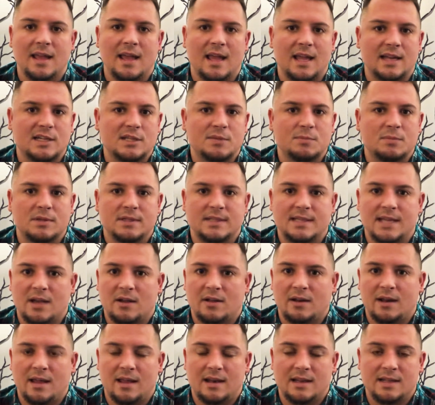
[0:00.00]
and just put
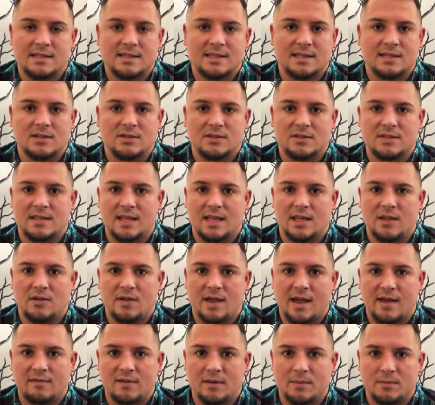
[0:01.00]
down any skills that you
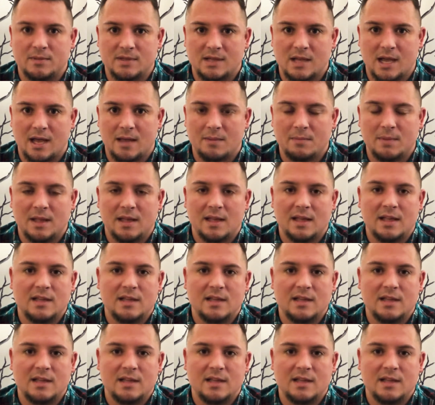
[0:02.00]
have up top